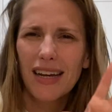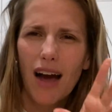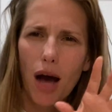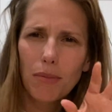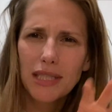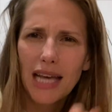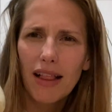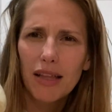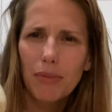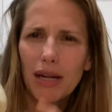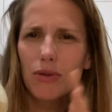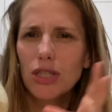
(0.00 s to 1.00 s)
Cobb salad,
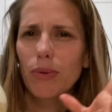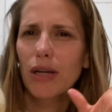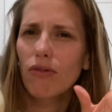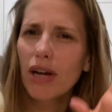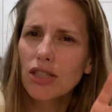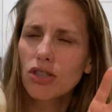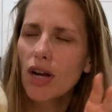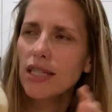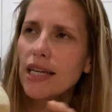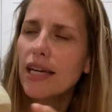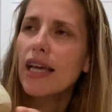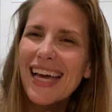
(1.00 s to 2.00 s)
but I was doing ranch
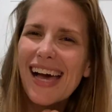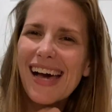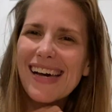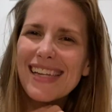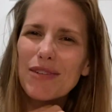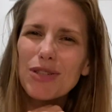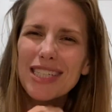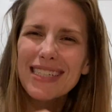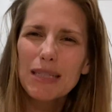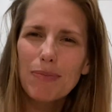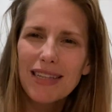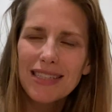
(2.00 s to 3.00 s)
dressing and it was just
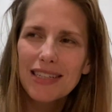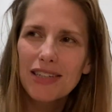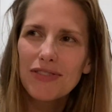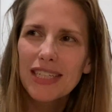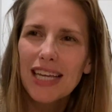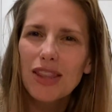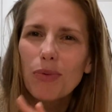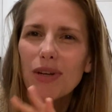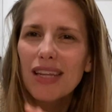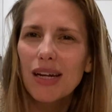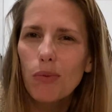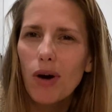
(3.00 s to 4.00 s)
expensive to get the one
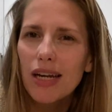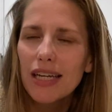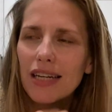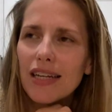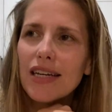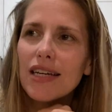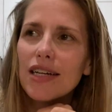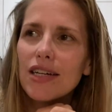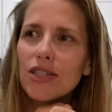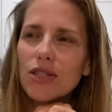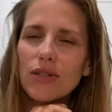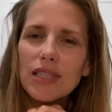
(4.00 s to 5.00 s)
that I wanted.
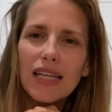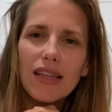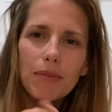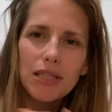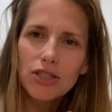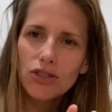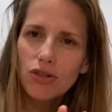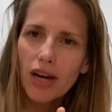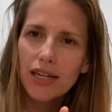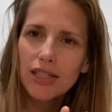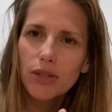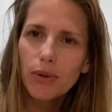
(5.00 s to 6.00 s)
So I was like, let me just try
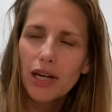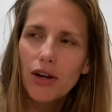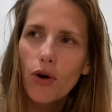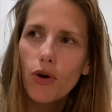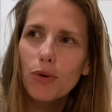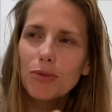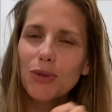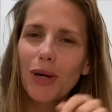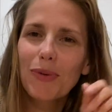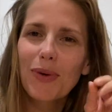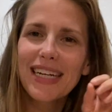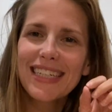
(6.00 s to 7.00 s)
to do it at home. So I
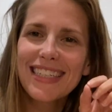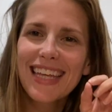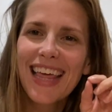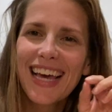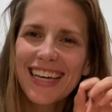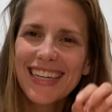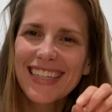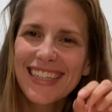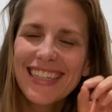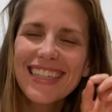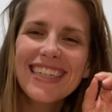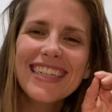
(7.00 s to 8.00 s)
went into
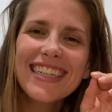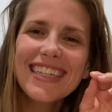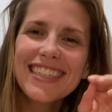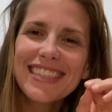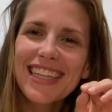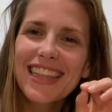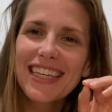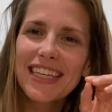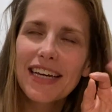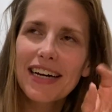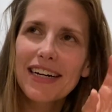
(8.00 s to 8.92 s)
the,